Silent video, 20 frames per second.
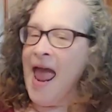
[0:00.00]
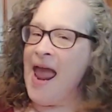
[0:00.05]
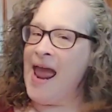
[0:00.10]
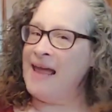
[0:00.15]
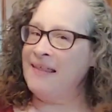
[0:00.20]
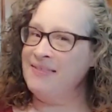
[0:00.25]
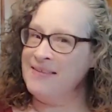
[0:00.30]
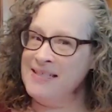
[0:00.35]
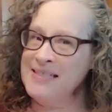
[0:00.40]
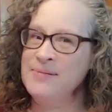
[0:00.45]

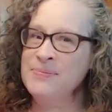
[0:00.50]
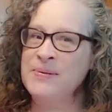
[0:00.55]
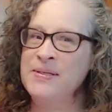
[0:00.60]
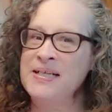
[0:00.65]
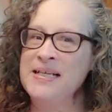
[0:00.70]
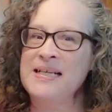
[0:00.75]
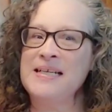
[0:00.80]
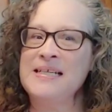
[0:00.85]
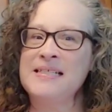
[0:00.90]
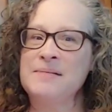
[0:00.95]
and this one
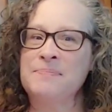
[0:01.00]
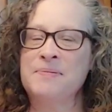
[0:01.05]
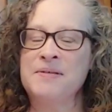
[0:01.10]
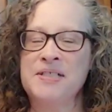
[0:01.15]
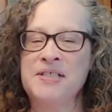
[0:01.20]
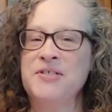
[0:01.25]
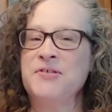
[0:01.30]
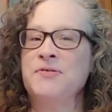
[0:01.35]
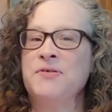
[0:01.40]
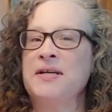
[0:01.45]
is a
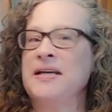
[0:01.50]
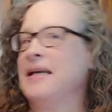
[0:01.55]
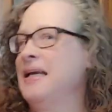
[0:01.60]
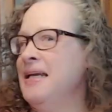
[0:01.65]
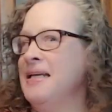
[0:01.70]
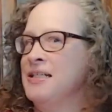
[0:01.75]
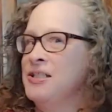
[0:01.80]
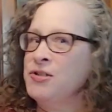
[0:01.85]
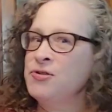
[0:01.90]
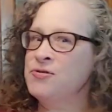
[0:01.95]
particularly
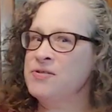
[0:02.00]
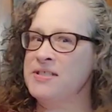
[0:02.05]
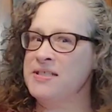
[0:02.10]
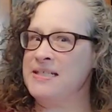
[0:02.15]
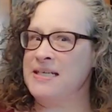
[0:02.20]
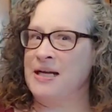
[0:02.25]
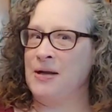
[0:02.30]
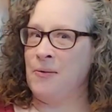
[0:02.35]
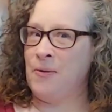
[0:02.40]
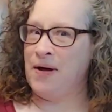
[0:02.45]
interesting